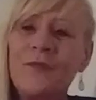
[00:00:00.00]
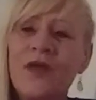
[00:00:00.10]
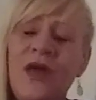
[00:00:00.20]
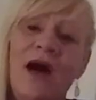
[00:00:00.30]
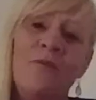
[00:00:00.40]

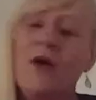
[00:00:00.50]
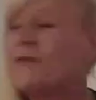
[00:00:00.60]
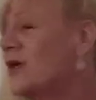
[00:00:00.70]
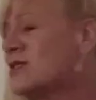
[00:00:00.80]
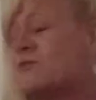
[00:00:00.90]
yeah, when
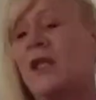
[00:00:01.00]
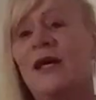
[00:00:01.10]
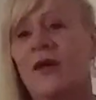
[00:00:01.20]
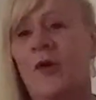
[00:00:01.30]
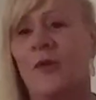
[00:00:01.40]
we split
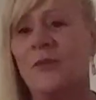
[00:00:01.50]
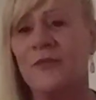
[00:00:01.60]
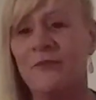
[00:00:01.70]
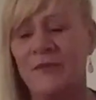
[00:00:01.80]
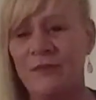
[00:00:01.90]
up,
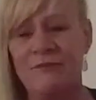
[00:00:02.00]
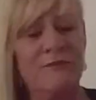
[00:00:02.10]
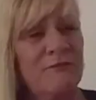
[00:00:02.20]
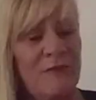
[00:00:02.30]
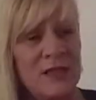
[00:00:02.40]

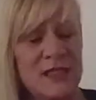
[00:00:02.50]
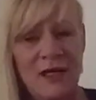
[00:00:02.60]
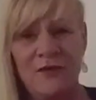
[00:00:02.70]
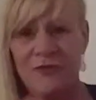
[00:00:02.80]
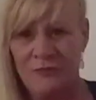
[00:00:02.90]

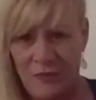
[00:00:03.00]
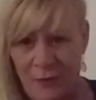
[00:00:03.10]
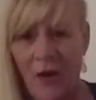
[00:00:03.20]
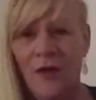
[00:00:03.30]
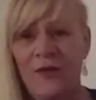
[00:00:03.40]
myself and my
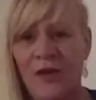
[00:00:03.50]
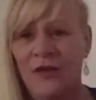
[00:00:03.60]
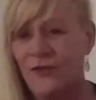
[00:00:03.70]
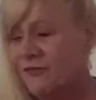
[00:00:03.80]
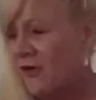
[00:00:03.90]
partner,
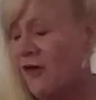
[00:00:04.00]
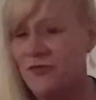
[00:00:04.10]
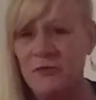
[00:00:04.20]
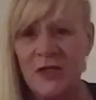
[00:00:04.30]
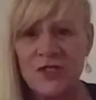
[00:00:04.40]
the father
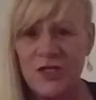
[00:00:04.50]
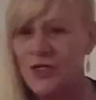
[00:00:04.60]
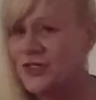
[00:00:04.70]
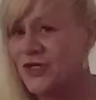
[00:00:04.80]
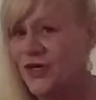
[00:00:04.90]
of my
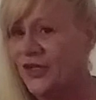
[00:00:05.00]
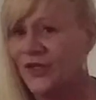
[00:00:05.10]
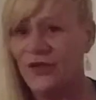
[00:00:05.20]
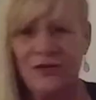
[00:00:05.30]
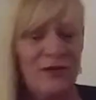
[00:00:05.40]

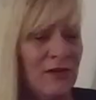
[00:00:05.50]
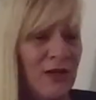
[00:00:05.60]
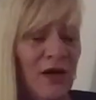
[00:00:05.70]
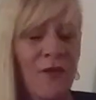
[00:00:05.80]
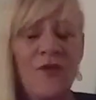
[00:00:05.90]
children, you
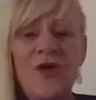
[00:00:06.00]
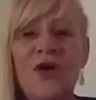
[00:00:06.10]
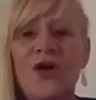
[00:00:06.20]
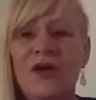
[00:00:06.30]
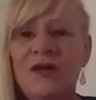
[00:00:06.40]
know,
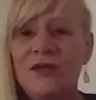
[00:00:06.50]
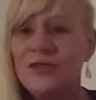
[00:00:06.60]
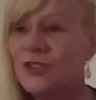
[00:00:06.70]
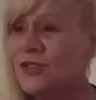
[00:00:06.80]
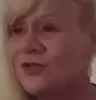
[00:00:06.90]

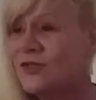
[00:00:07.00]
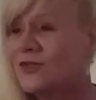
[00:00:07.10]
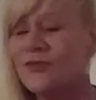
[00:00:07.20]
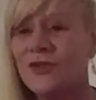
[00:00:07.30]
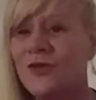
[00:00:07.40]
she
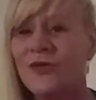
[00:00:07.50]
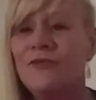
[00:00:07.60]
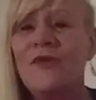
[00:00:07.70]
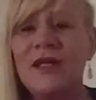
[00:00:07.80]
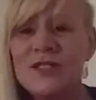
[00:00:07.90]
couldn't
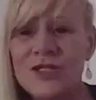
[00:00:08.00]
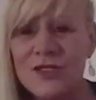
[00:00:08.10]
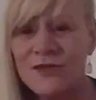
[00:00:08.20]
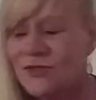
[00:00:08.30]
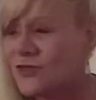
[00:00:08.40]
wait to
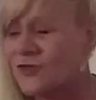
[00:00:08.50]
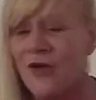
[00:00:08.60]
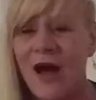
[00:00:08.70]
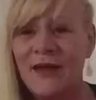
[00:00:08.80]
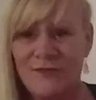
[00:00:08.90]

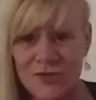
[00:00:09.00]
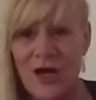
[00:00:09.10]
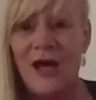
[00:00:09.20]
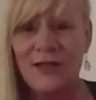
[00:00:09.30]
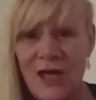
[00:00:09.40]
try
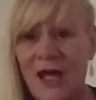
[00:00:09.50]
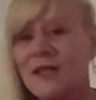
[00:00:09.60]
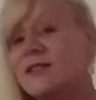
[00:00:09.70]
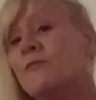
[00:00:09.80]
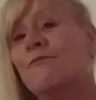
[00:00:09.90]
and get
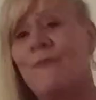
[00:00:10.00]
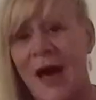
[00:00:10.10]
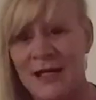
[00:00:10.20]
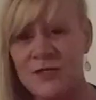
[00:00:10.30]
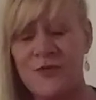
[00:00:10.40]
into
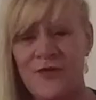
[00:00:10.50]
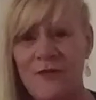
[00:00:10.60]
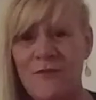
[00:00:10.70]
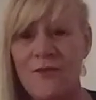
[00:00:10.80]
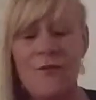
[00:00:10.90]
bed with
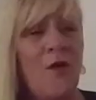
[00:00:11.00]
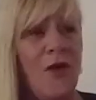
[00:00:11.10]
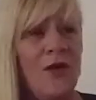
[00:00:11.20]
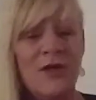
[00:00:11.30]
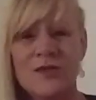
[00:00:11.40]
him.
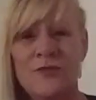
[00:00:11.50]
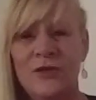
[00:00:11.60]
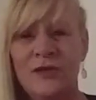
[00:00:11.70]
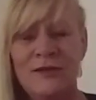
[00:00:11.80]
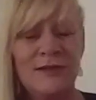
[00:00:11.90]
What are
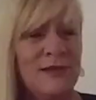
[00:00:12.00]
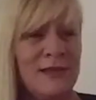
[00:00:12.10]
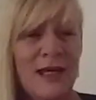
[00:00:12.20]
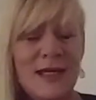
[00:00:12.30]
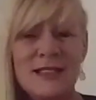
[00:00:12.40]
you,
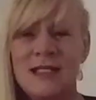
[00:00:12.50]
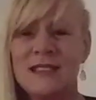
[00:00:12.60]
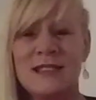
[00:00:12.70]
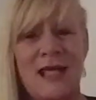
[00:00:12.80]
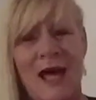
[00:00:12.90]
Daisy,
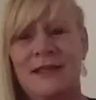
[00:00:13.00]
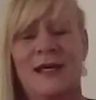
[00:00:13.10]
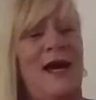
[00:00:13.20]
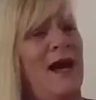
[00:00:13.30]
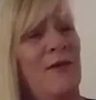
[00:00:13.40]
sad
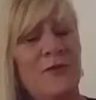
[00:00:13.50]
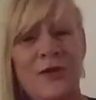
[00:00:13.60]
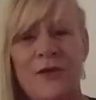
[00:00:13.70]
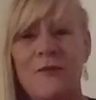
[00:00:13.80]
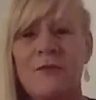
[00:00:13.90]
cow, you
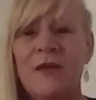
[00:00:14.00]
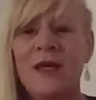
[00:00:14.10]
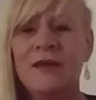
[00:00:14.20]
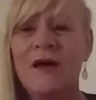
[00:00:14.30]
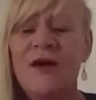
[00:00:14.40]
know what I mean?